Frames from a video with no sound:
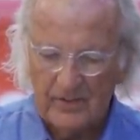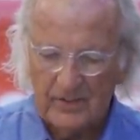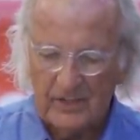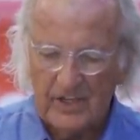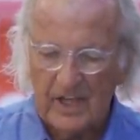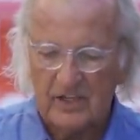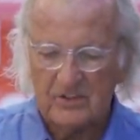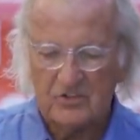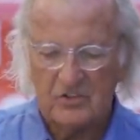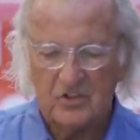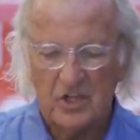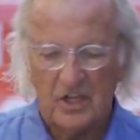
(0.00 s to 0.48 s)

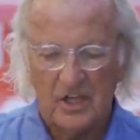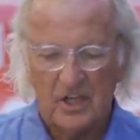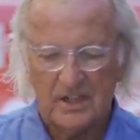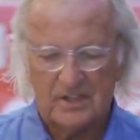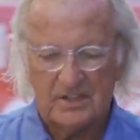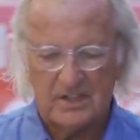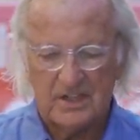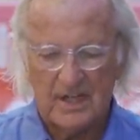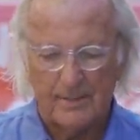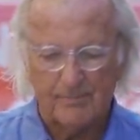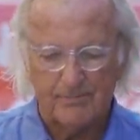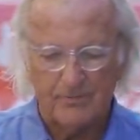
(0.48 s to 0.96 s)
Yet she
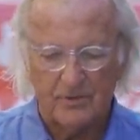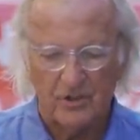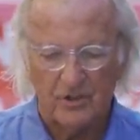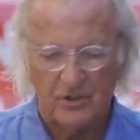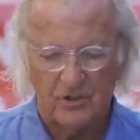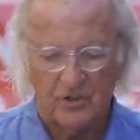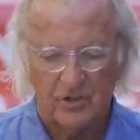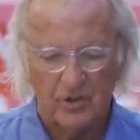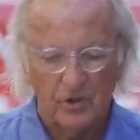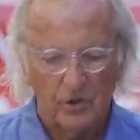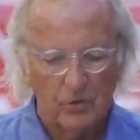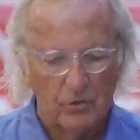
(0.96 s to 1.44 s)

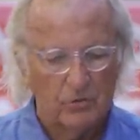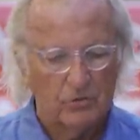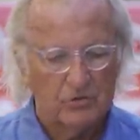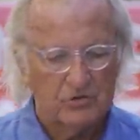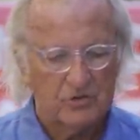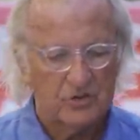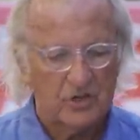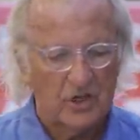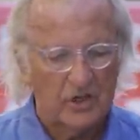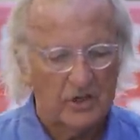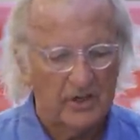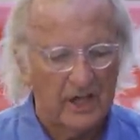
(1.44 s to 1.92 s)
accepted
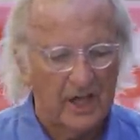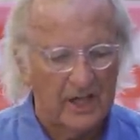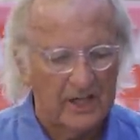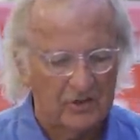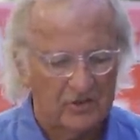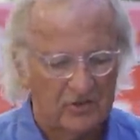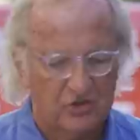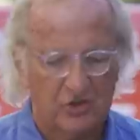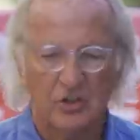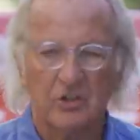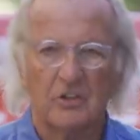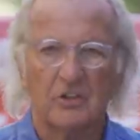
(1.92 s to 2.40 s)
huge
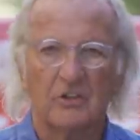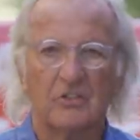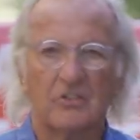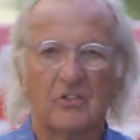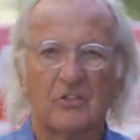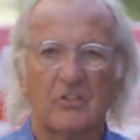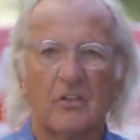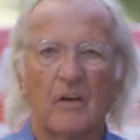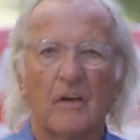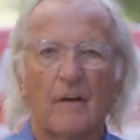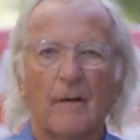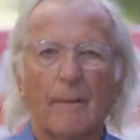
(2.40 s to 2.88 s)

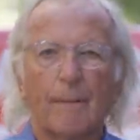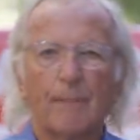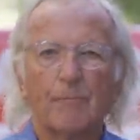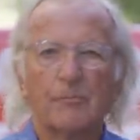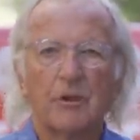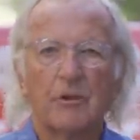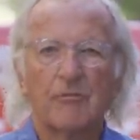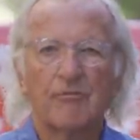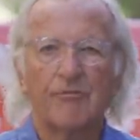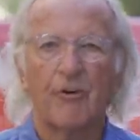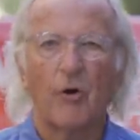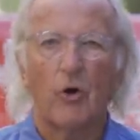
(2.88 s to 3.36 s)
donations
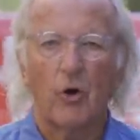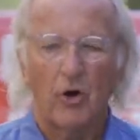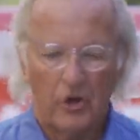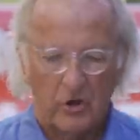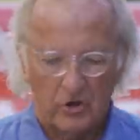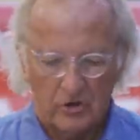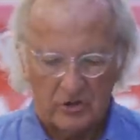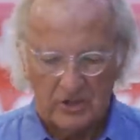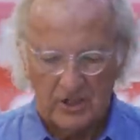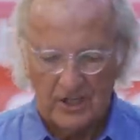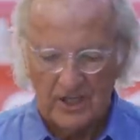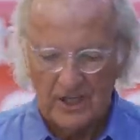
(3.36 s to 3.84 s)
for
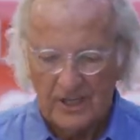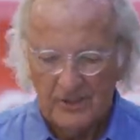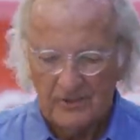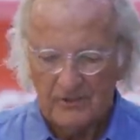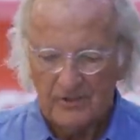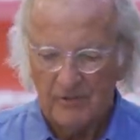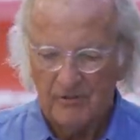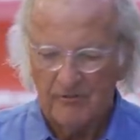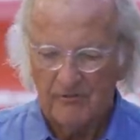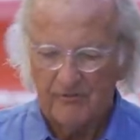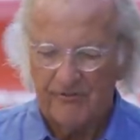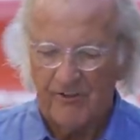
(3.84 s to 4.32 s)
her
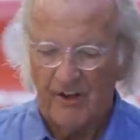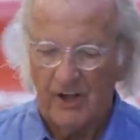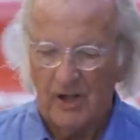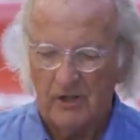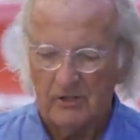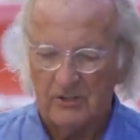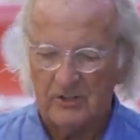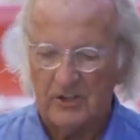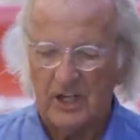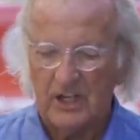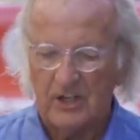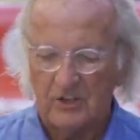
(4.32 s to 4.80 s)
Clinton
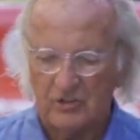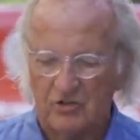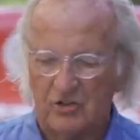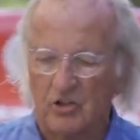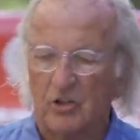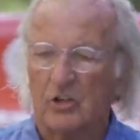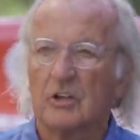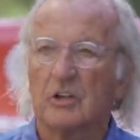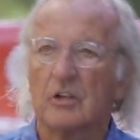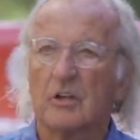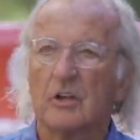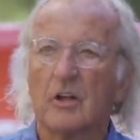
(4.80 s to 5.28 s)

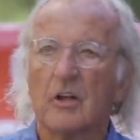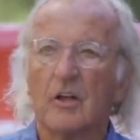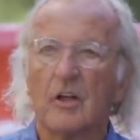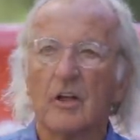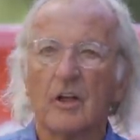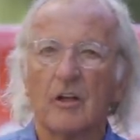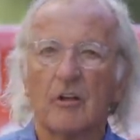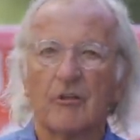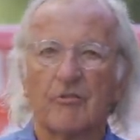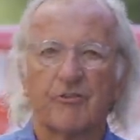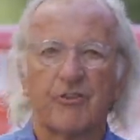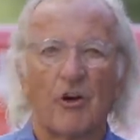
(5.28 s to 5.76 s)
Foundation
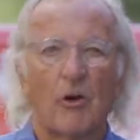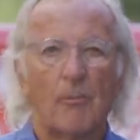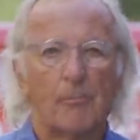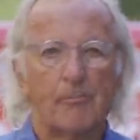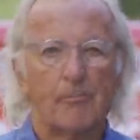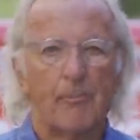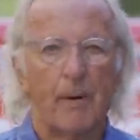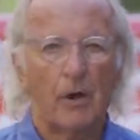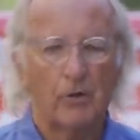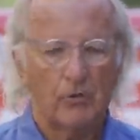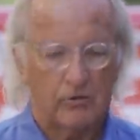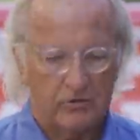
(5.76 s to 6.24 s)
from
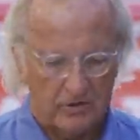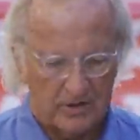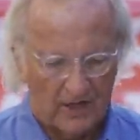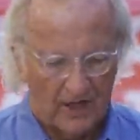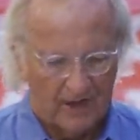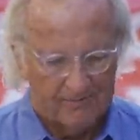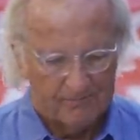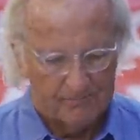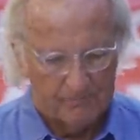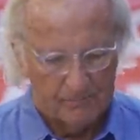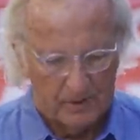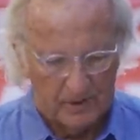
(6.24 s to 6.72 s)
both
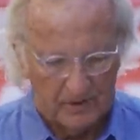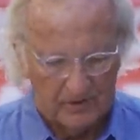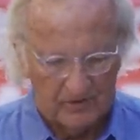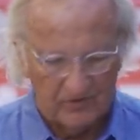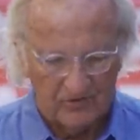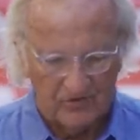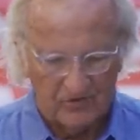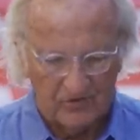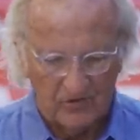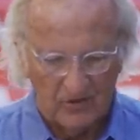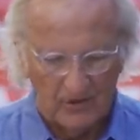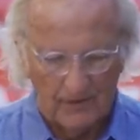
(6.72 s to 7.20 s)

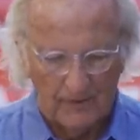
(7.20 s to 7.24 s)
governments.